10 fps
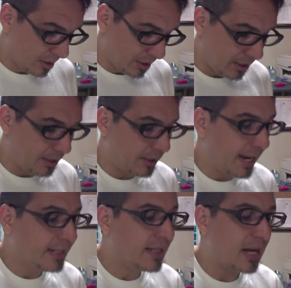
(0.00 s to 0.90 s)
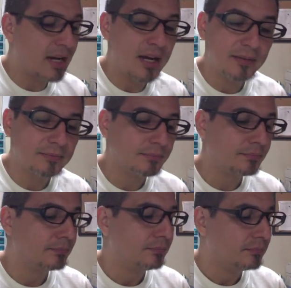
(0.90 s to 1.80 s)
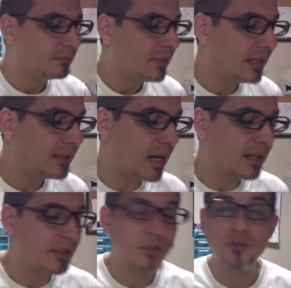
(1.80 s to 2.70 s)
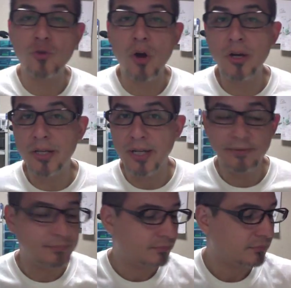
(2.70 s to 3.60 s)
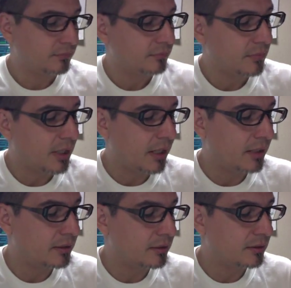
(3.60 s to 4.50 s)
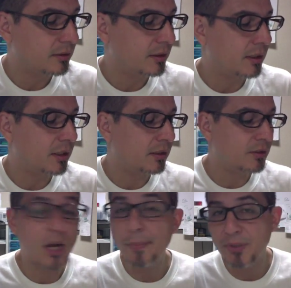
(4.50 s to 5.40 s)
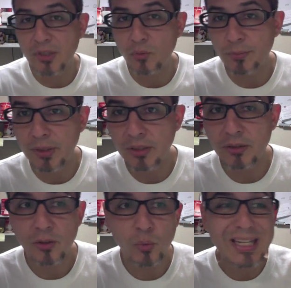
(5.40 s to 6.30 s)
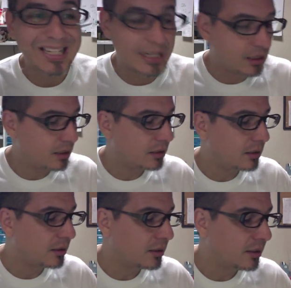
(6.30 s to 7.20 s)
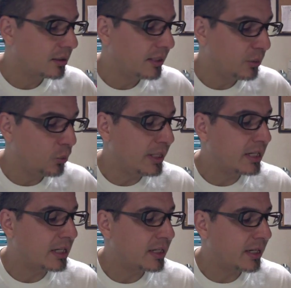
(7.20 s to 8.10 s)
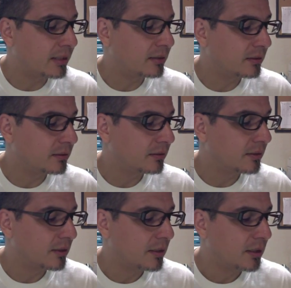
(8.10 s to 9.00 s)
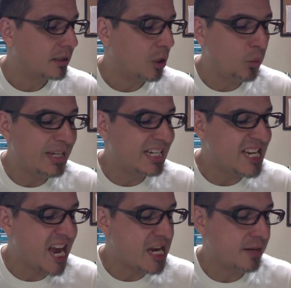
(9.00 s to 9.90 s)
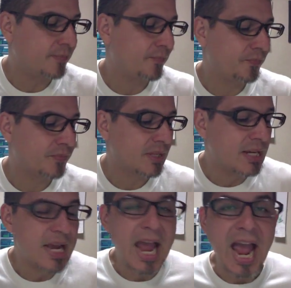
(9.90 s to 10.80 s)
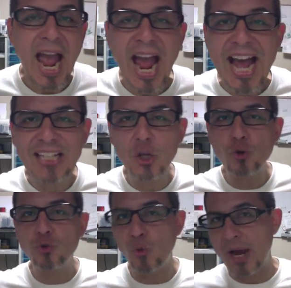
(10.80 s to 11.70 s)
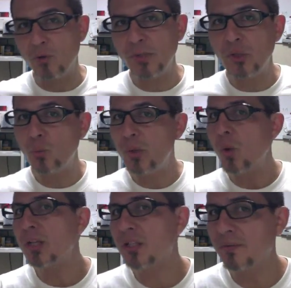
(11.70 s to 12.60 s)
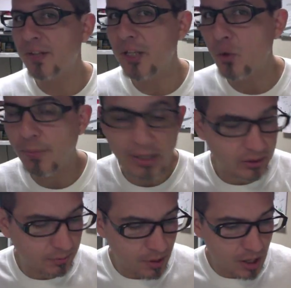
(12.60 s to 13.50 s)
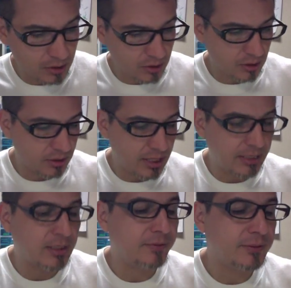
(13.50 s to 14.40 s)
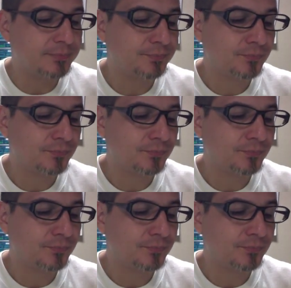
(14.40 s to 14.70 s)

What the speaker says: Endaka. Endaka is a strong yen, and the opposite would be a weak yen. A weak yen. Hallowed ground. We watched the video about the mosque, 9/11,